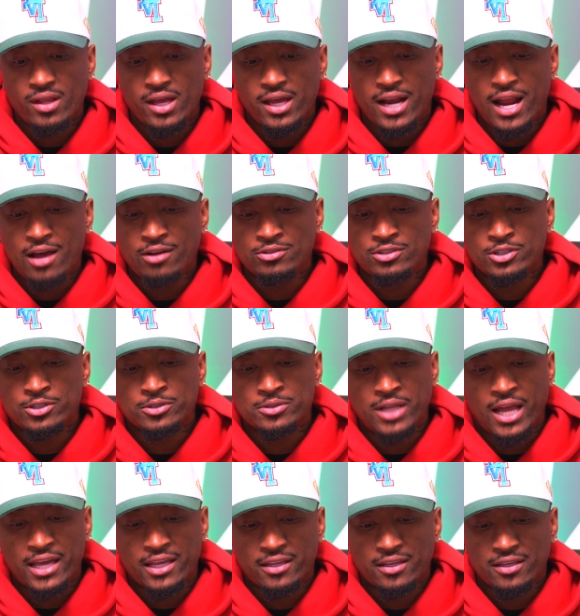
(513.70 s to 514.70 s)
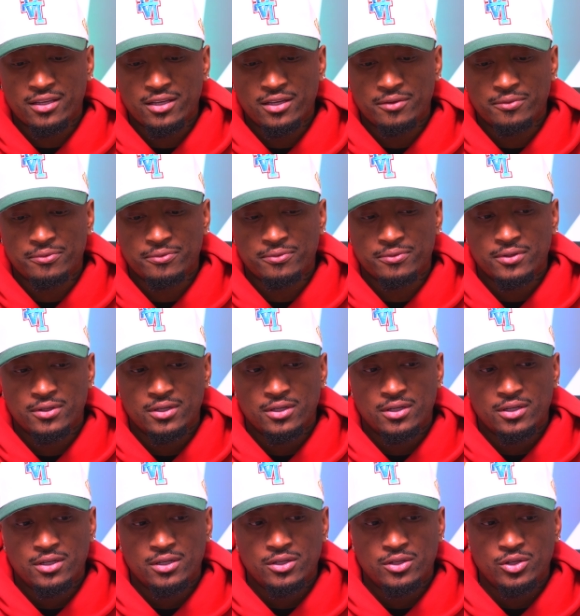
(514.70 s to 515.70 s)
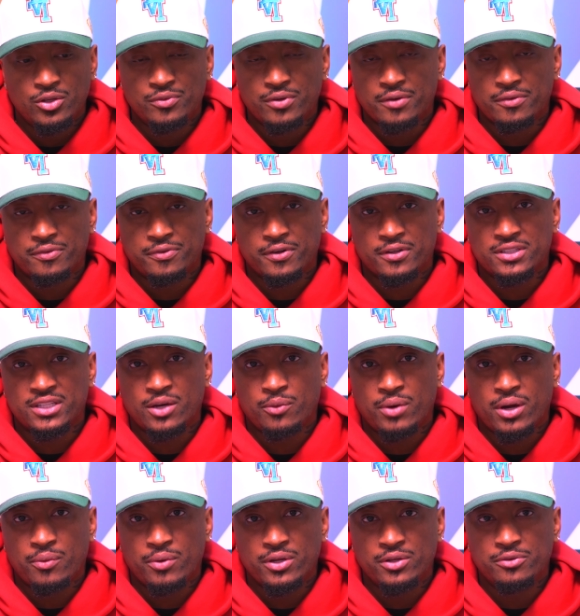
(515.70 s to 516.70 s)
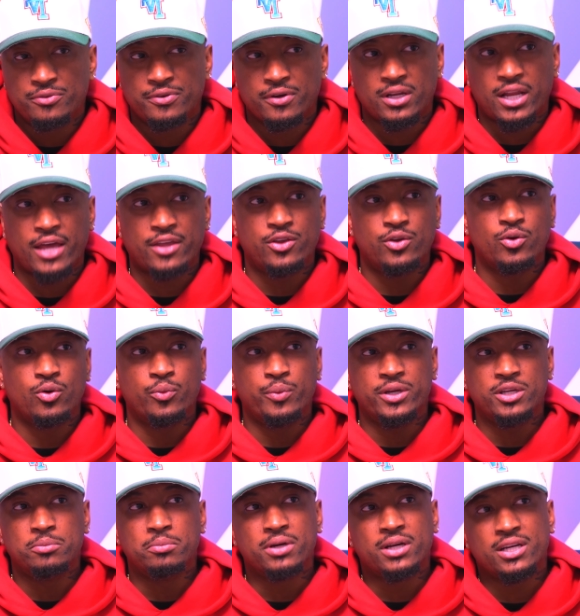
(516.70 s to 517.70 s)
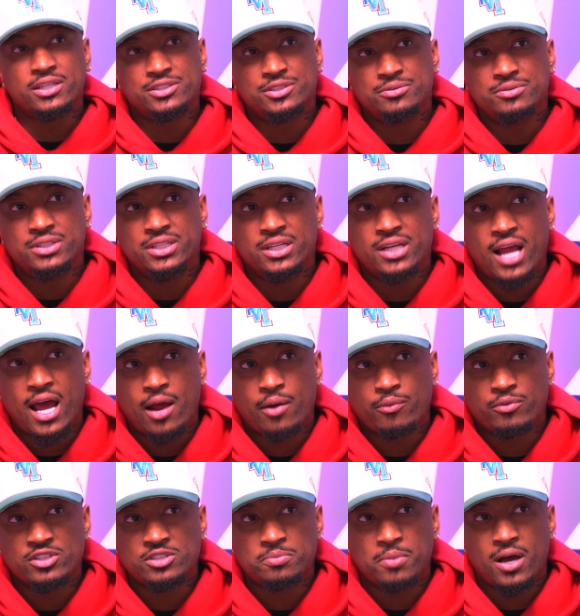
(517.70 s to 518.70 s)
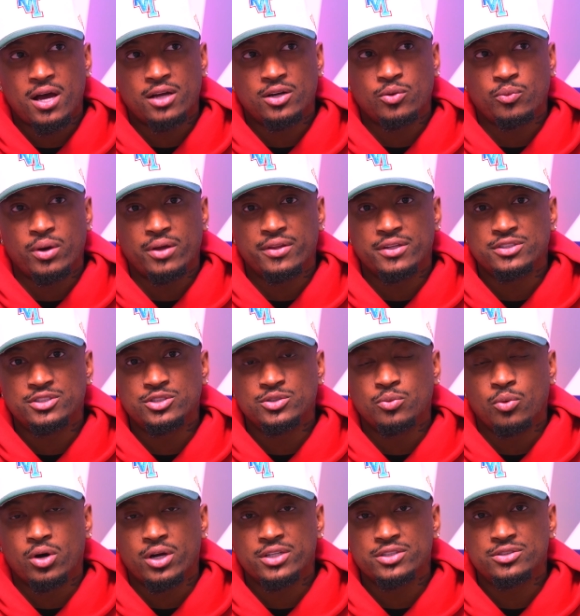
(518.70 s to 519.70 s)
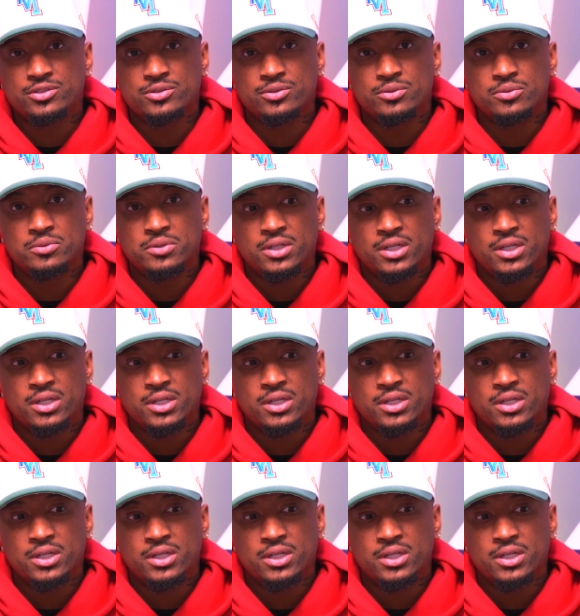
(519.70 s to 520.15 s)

And I don't know, like, if you've ever felt that way where you felt like you were weak because you did not respond the way that you wanted to